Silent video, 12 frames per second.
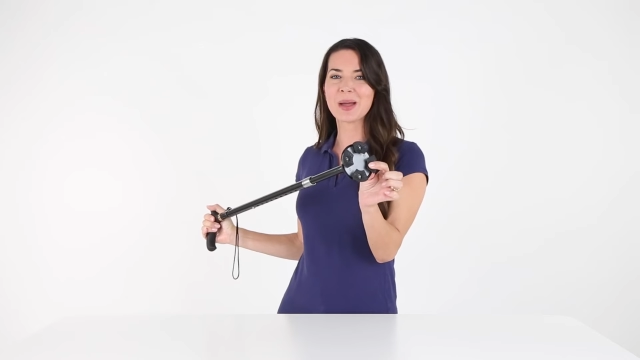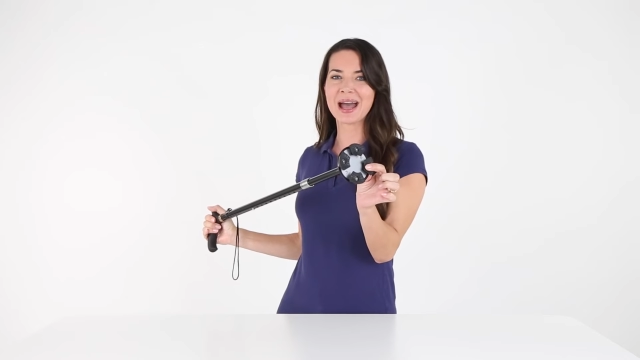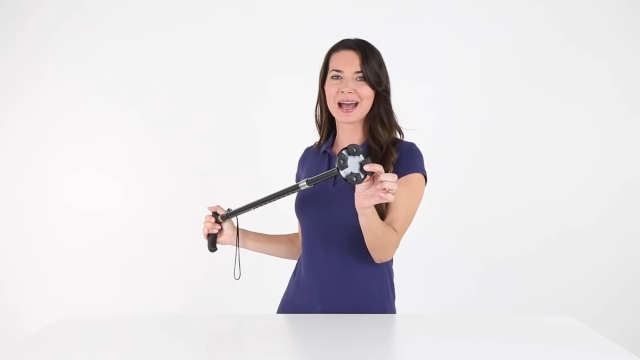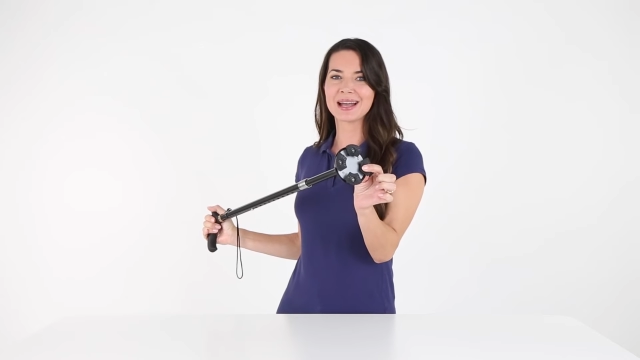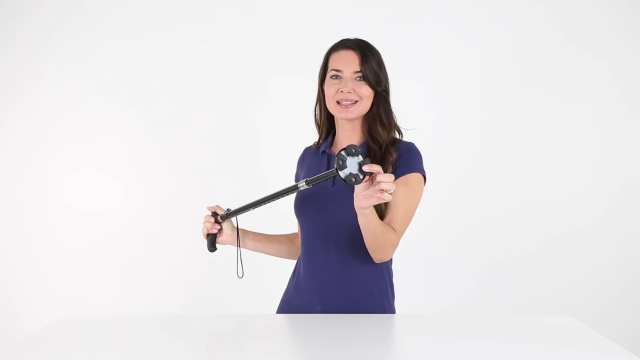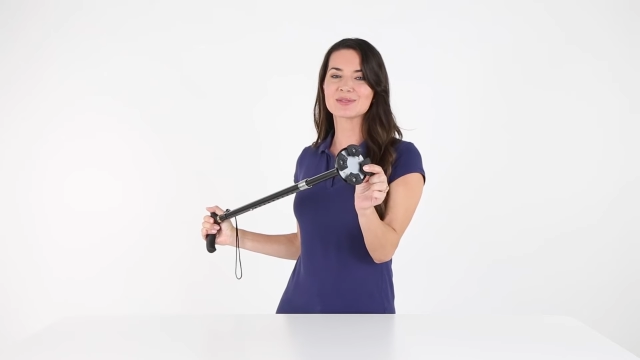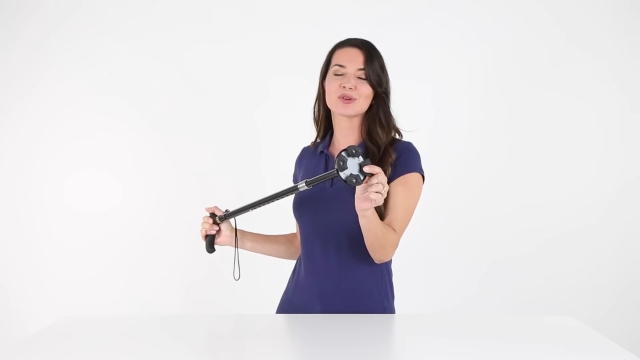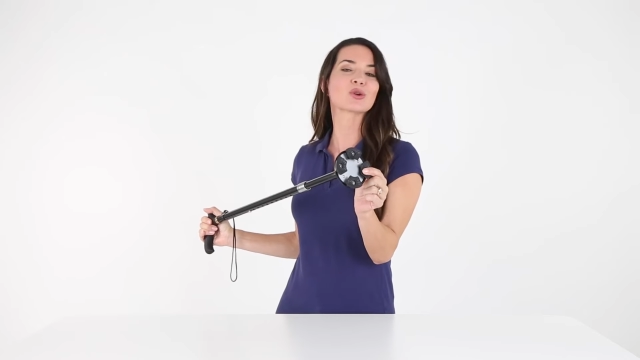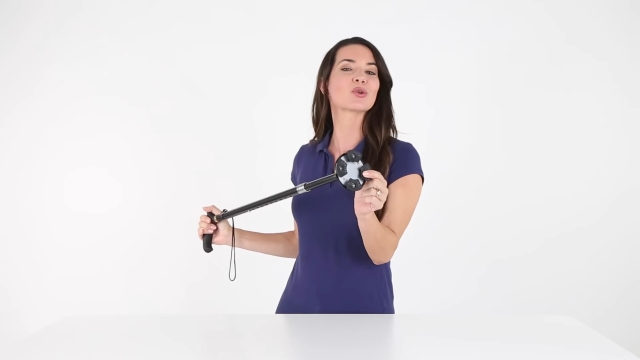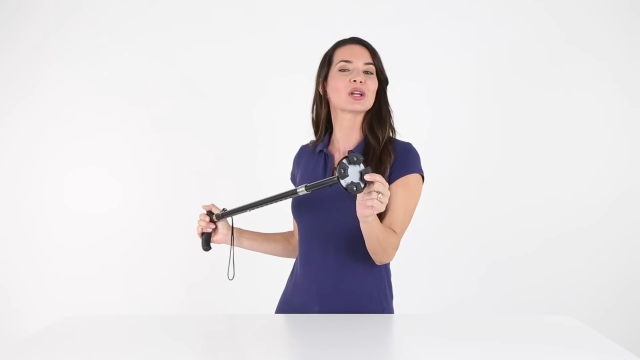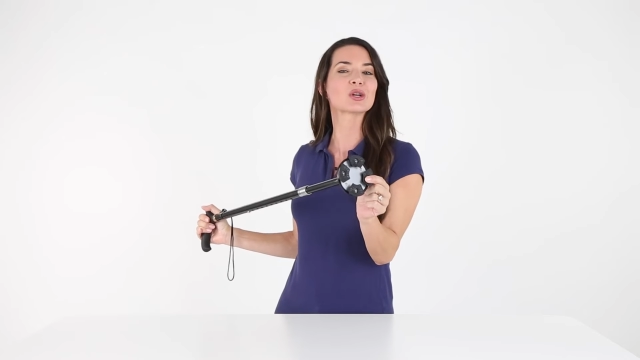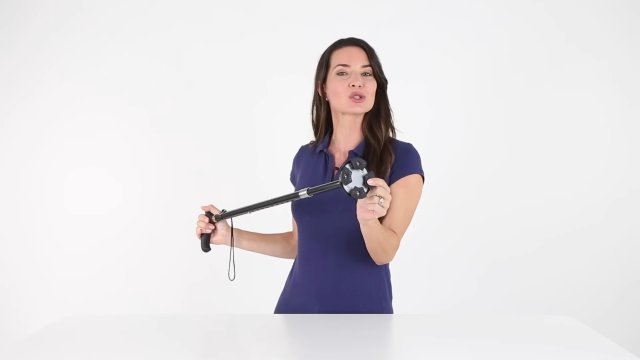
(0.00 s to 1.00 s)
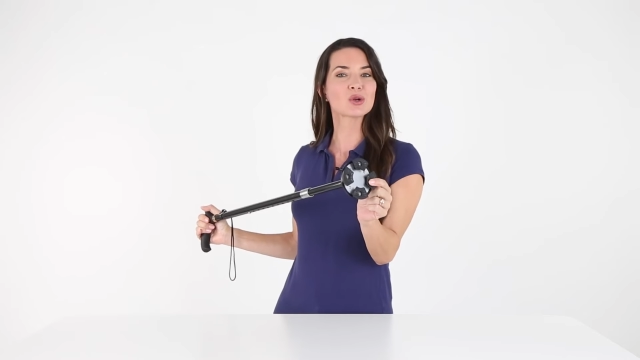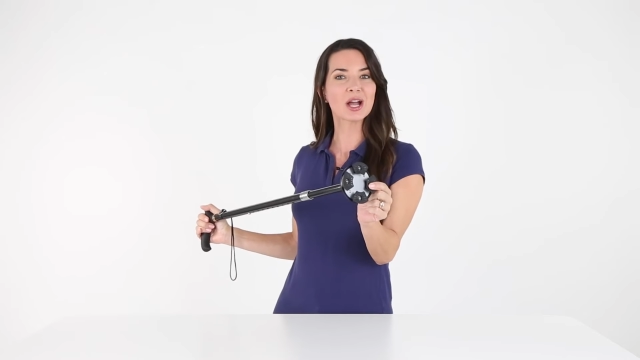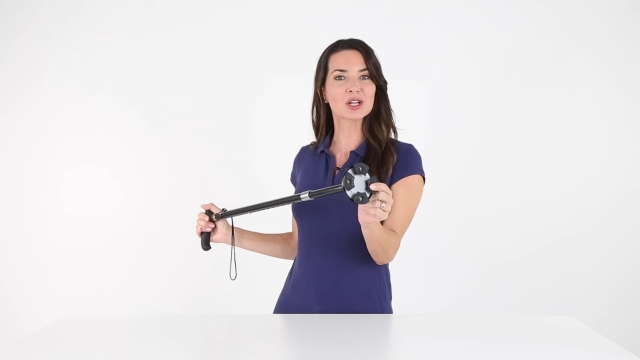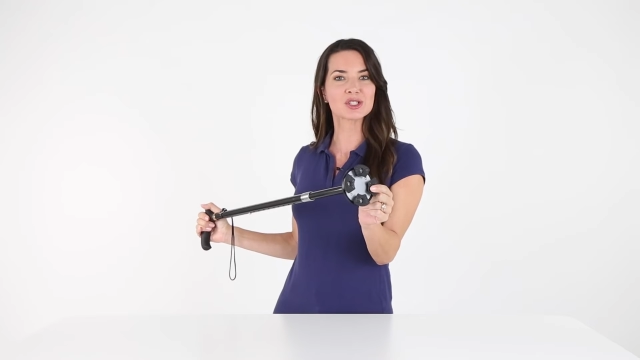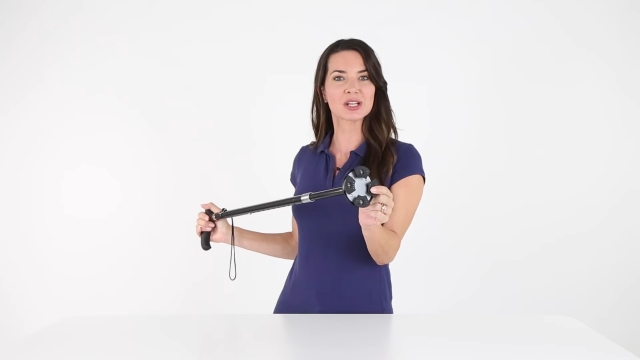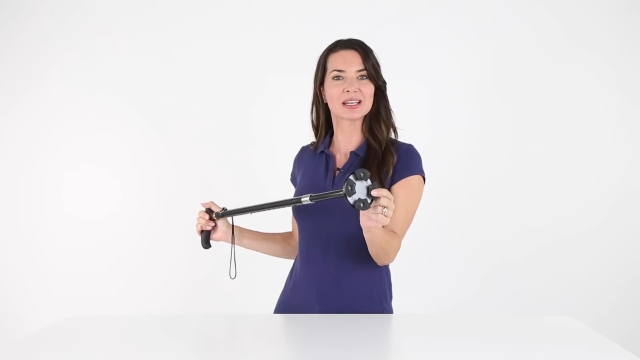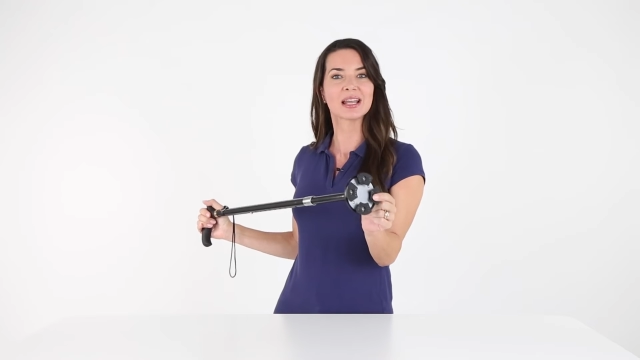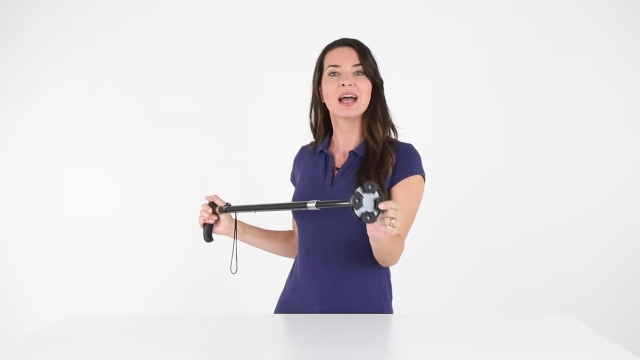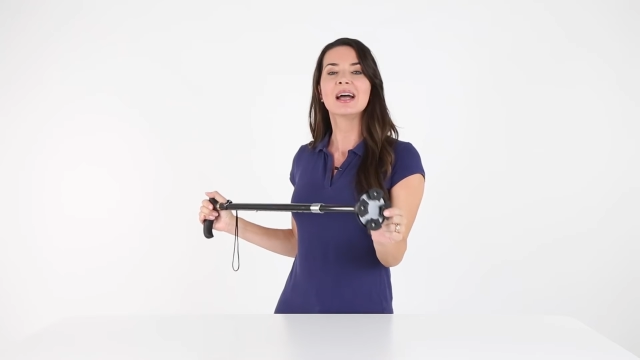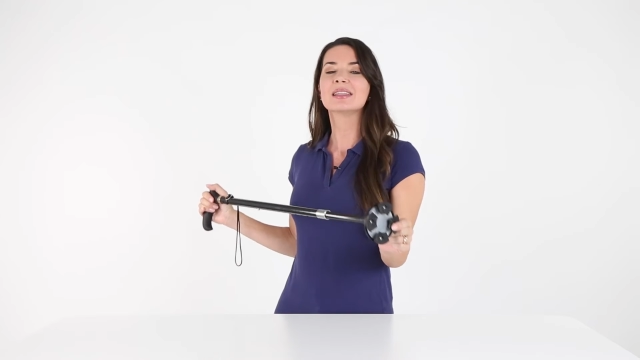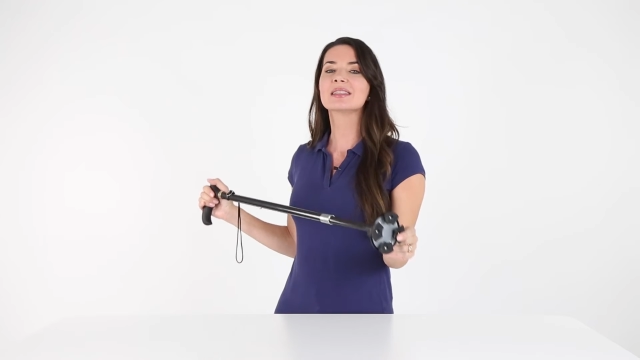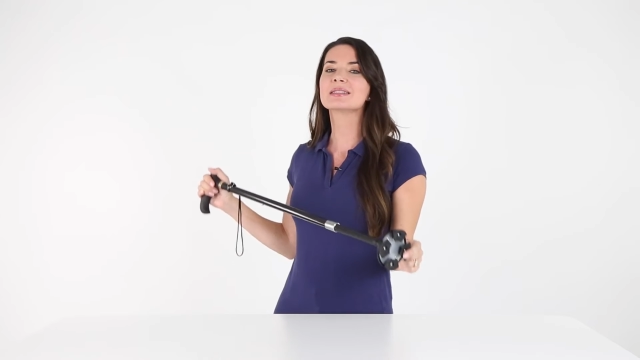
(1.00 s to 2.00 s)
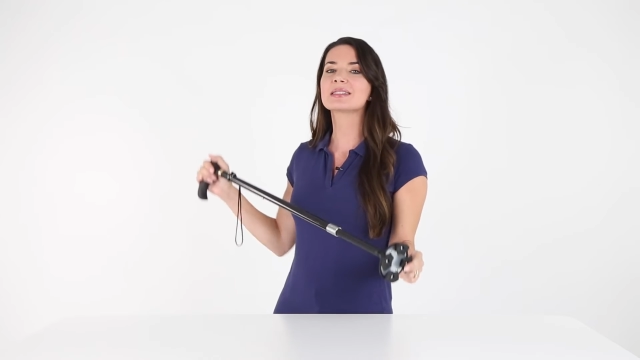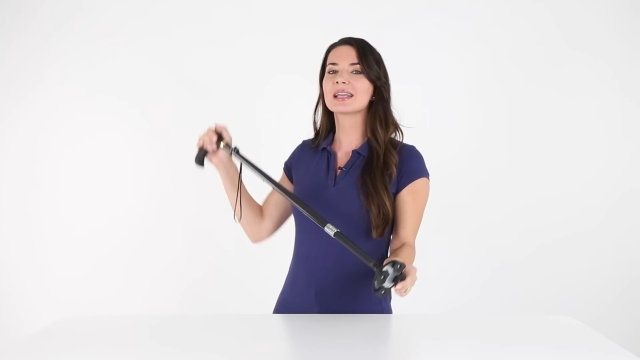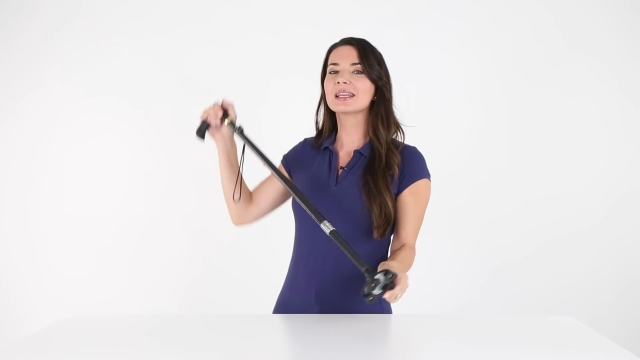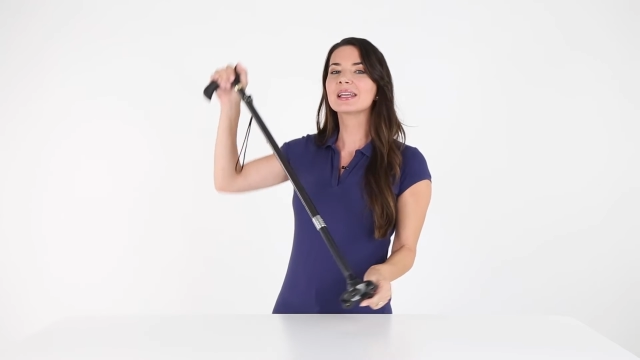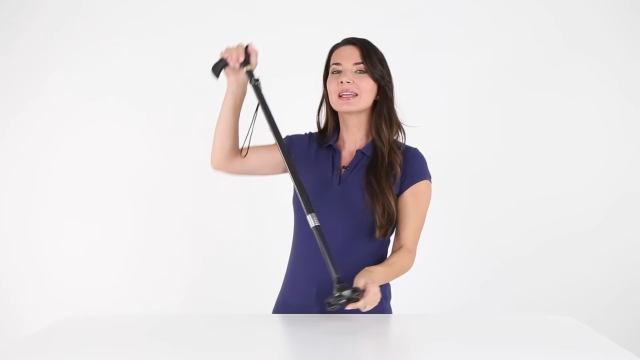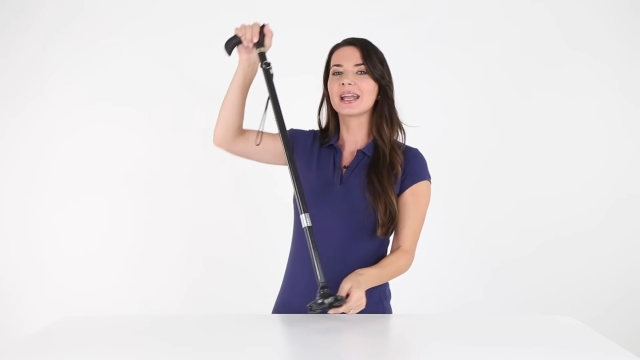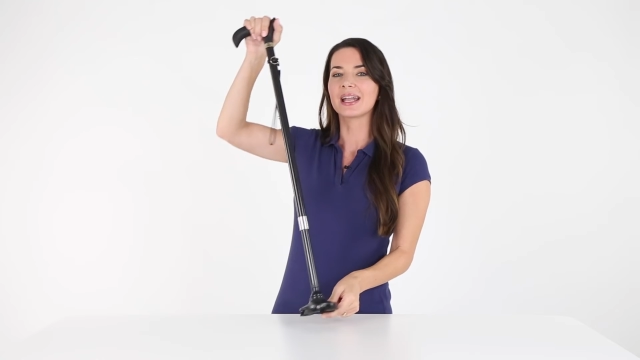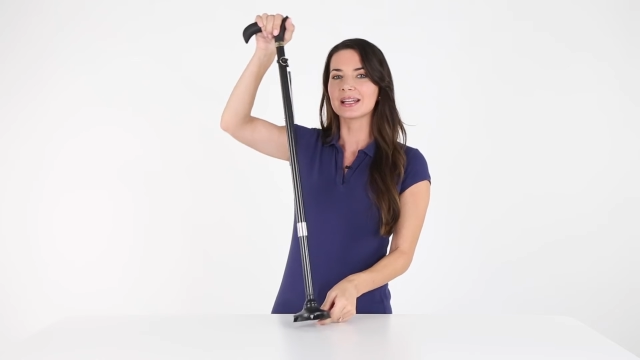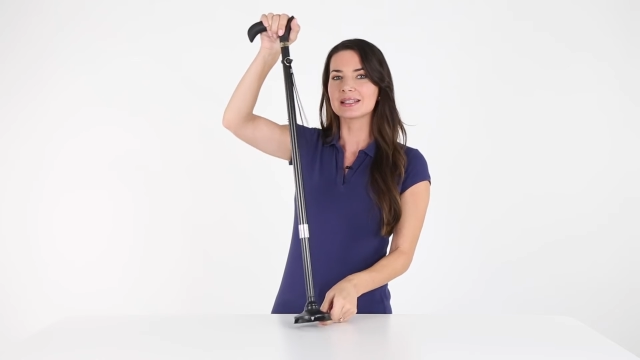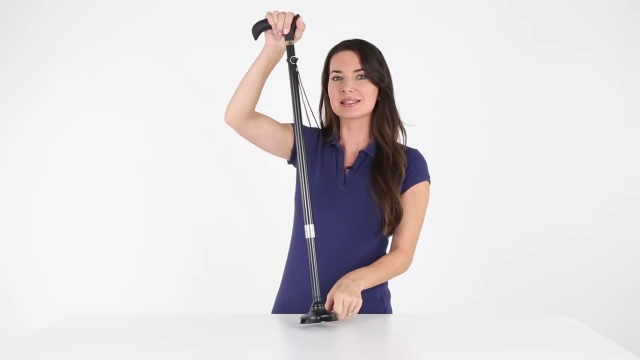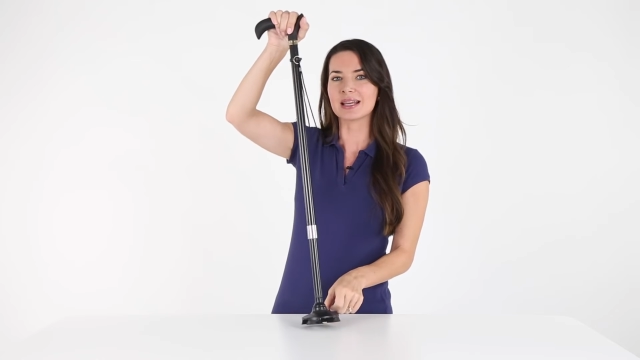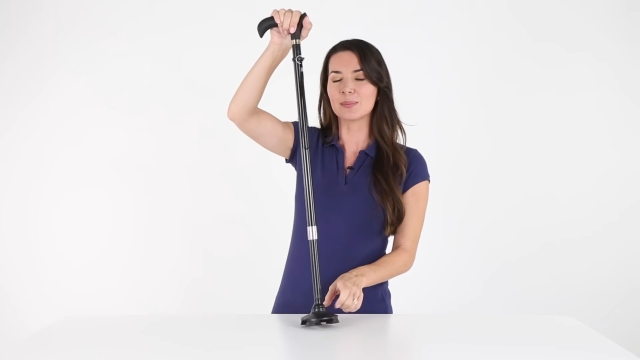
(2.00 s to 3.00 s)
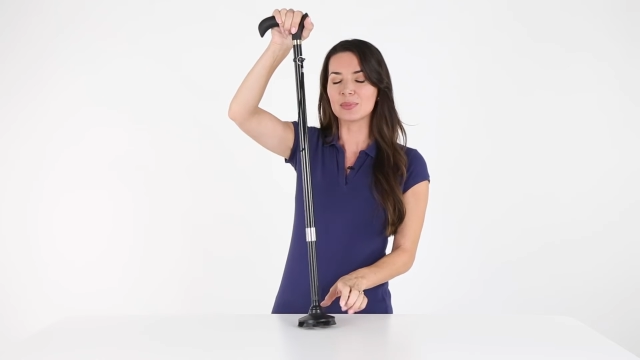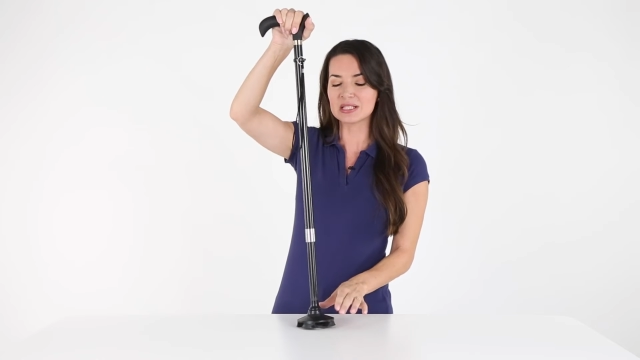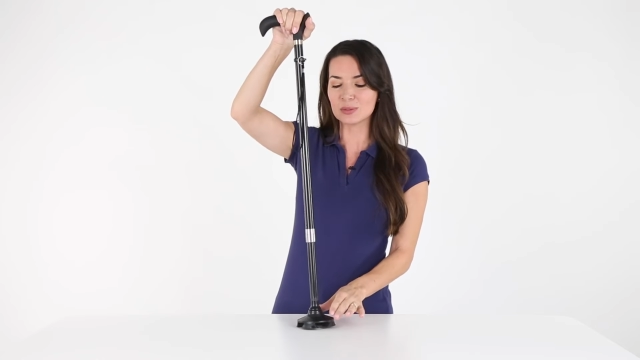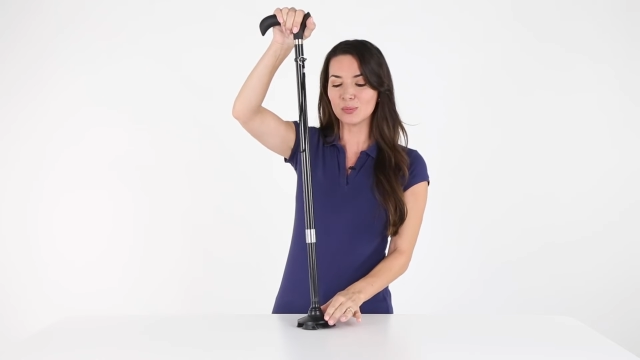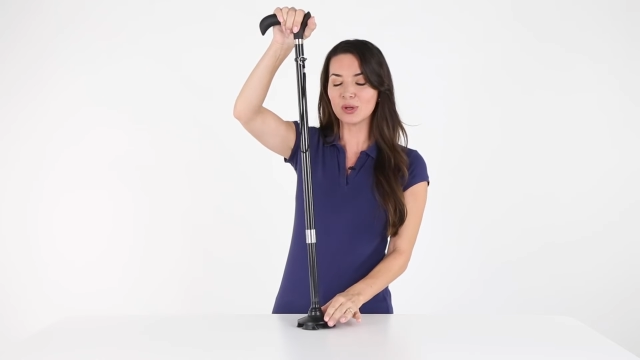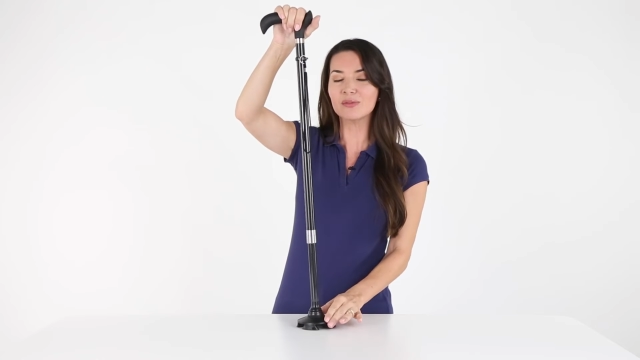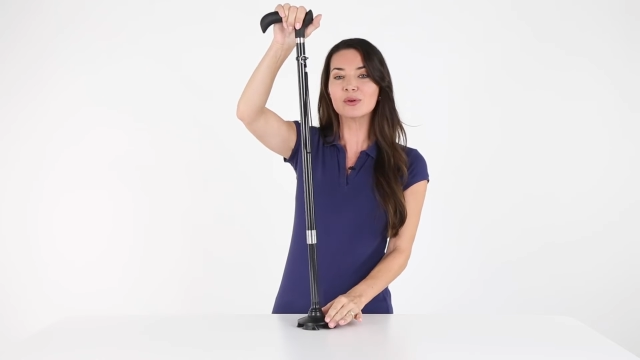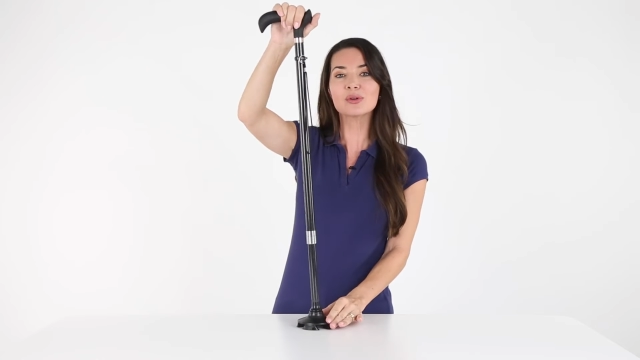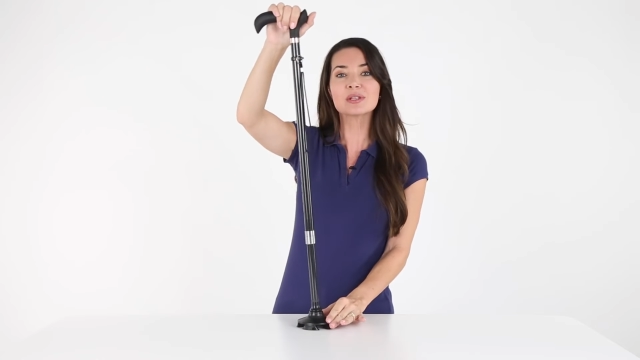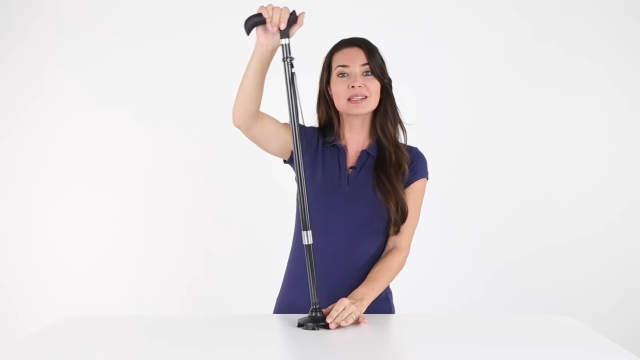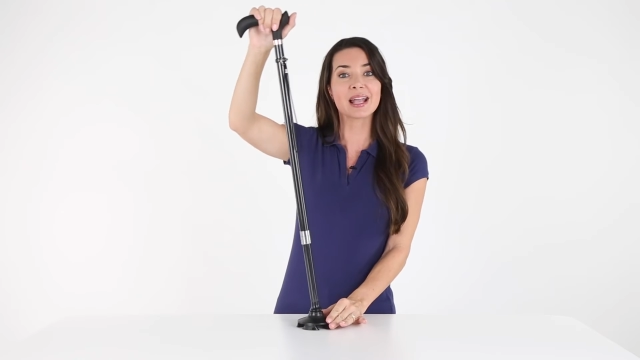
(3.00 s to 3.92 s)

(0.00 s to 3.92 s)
pads for greater traction, the standing cane tip swivels